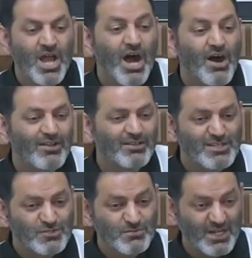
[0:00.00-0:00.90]

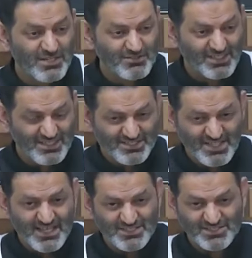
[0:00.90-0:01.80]
Allah subhanahu wa ta'ala
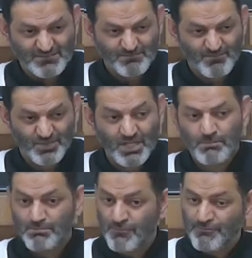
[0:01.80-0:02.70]
says,
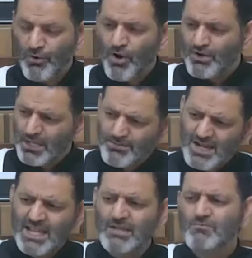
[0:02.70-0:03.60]
before
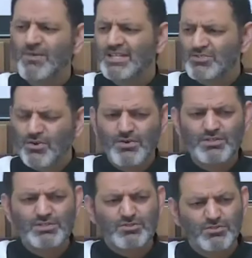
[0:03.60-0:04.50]
Ibrahim went
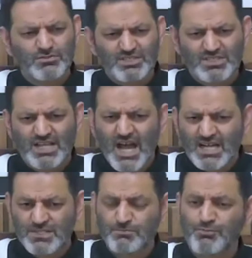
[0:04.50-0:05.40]
on to
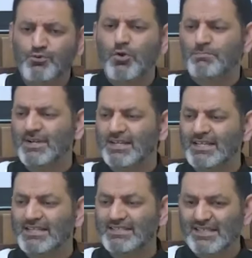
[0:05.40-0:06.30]
start
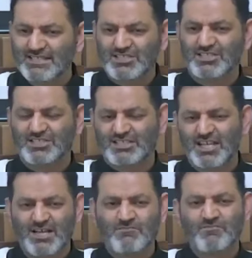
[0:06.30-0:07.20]
properly this
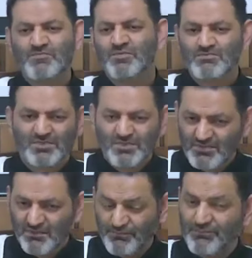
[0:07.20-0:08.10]

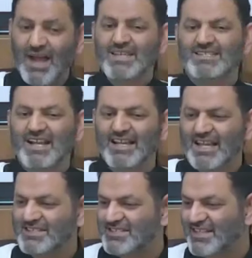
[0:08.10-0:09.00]
fight
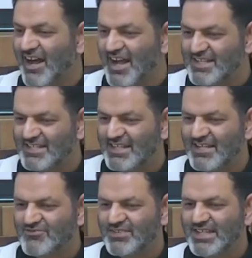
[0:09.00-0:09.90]
against
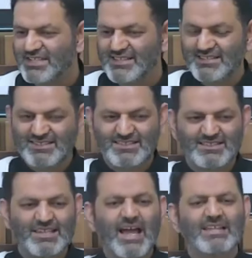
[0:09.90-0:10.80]
idolatry, this
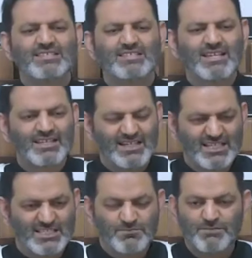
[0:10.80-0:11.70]
challenging
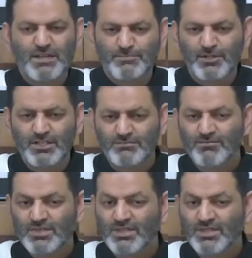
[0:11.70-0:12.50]
his people,